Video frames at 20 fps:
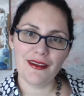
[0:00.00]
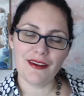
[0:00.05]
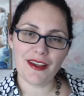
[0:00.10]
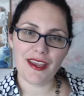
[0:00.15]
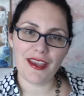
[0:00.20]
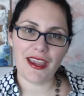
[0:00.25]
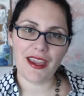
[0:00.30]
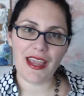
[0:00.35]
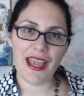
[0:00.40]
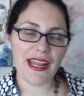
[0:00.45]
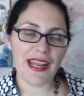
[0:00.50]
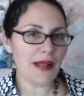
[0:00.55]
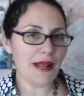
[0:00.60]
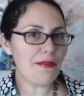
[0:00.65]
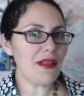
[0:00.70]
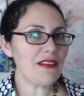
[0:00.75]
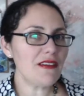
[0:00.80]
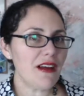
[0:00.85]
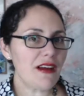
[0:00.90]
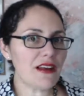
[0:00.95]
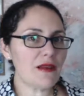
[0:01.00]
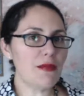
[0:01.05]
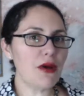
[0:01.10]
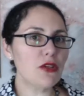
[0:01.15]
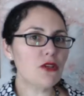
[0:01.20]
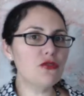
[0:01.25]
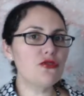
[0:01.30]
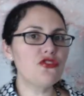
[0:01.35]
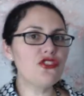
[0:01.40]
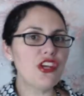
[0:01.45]
Okay? And I'm not talking
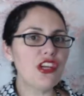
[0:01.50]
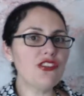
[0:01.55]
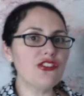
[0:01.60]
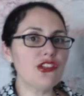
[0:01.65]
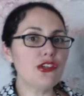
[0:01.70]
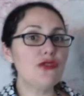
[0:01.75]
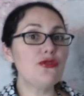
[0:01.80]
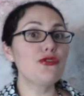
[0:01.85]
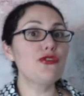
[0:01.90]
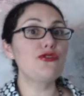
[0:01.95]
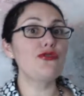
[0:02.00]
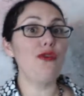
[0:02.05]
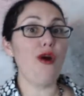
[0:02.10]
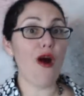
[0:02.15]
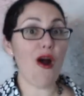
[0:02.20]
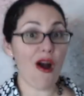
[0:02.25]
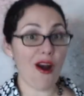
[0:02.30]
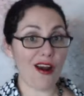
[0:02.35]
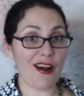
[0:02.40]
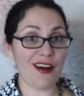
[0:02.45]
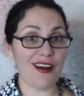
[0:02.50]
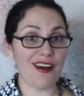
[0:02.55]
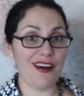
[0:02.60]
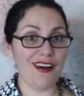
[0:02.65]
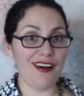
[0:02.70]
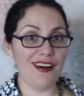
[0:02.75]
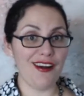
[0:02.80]
about you changing who you are